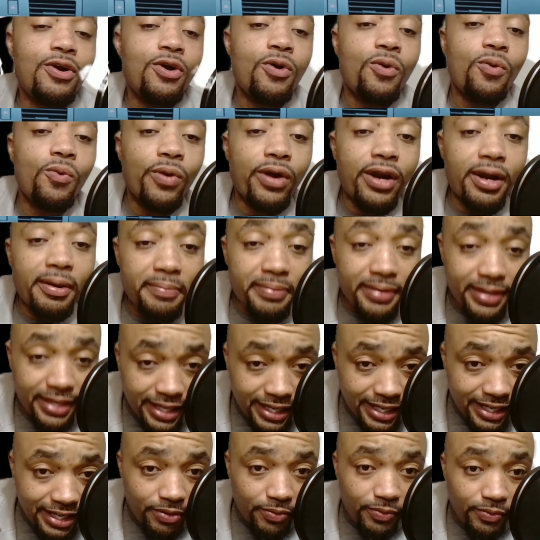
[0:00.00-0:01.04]
what I'm
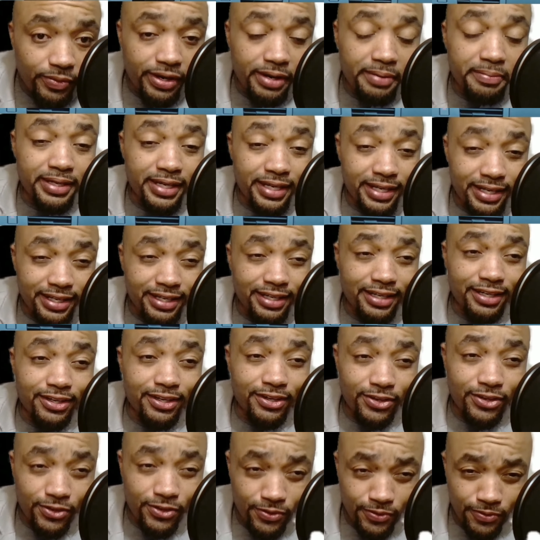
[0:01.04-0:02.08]
getting when I'm getting
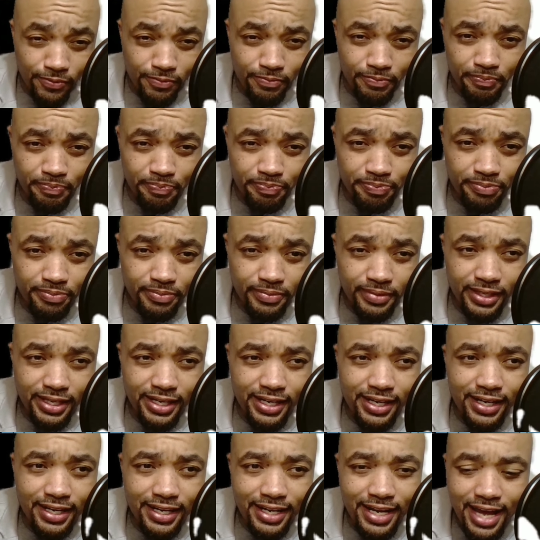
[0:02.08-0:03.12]
you. And a
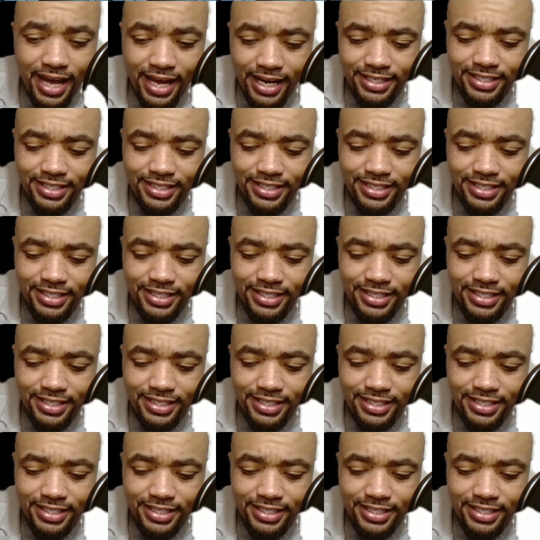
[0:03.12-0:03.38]
lot of